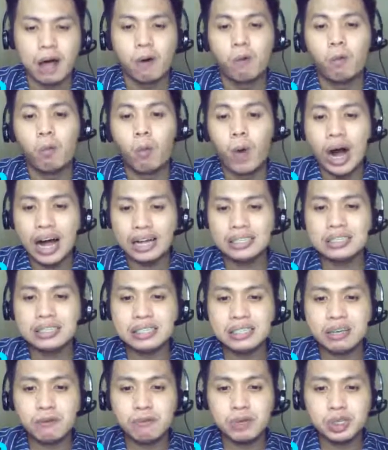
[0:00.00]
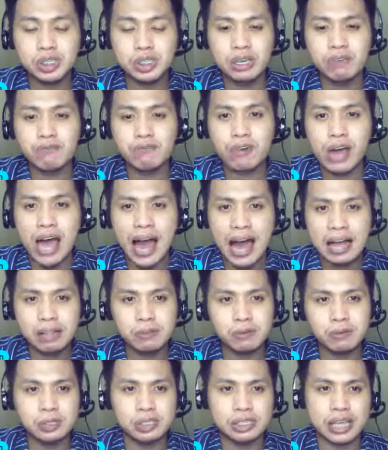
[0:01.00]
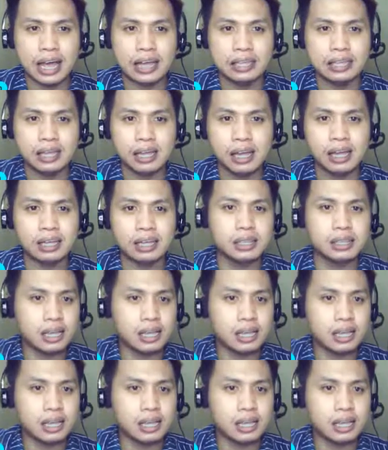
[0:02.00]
Once the receiver understands it,